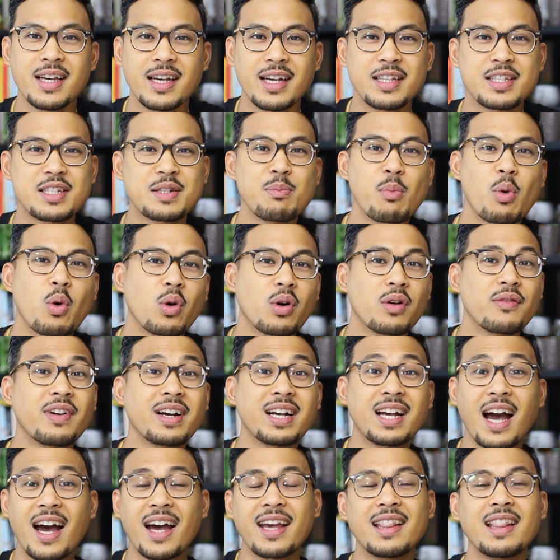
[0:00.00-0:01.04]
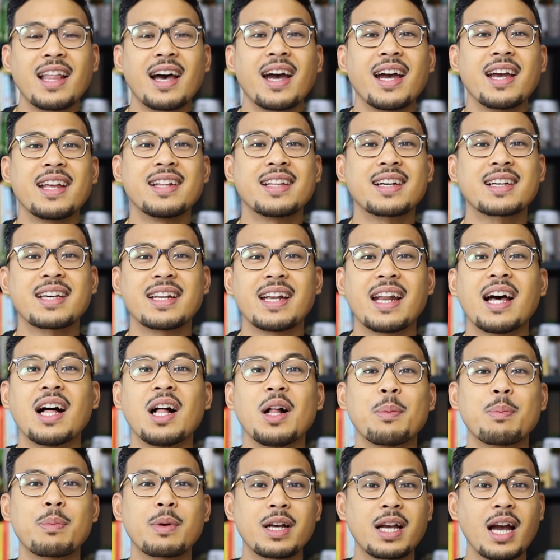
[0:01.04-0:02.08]
It's more of a guideline that can
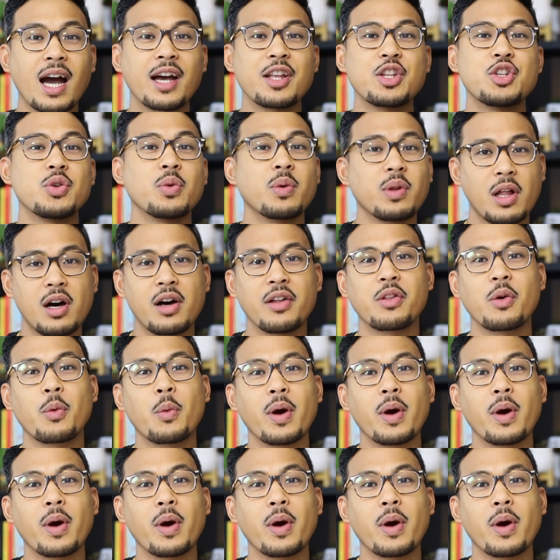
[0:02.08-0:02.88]
help guide you along the